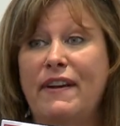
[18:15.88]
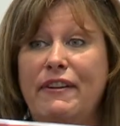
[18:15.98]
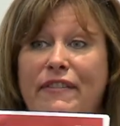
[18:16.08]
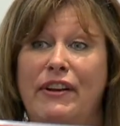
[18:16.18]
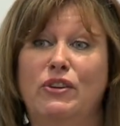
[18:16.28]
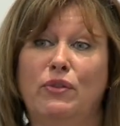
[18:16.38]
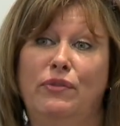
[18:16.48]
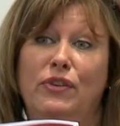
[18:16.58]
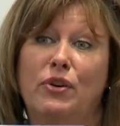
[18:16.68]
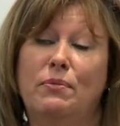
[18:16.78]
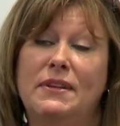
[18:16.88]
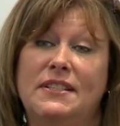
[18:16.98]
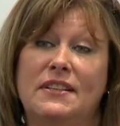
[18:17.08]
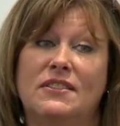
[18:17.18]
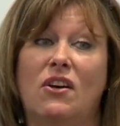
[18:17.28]
very, very good for your
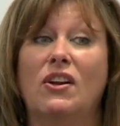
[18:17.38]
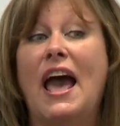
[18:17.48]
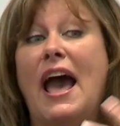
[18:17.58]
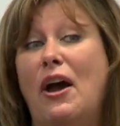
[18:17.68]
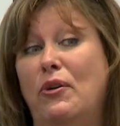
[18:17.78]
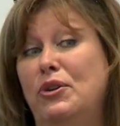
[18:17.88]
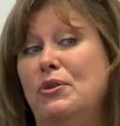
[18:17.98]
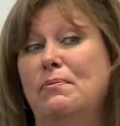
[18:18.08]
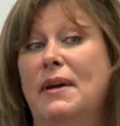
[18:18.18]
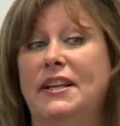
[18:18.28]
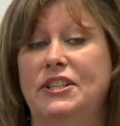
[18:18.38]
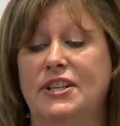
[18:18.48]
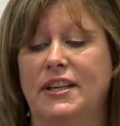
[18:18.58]
business on how you manage